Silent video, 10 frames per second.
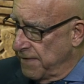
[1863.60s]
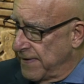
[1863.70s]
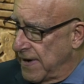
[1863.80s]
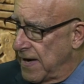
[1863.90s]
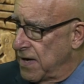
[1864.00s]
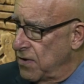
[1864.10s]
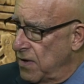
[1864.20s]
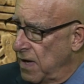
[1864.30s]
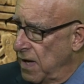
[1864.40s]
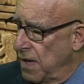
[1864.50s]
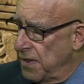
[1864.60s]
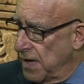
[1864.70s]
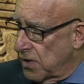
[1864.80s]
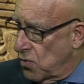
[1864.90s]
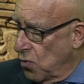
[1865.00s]
value
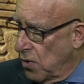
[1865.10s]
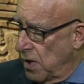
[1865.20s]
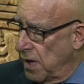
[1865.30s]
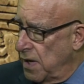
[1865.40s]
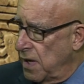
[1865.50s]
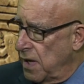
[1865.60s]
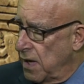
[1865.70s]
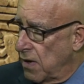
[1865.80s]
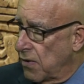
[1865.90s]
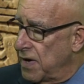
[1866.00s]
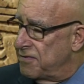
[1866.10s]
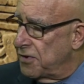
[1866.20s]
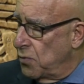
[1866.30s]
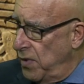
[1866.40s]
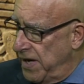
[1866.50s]
than corn or
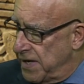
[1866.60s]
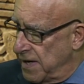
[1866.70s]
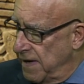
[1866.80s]
even wheat.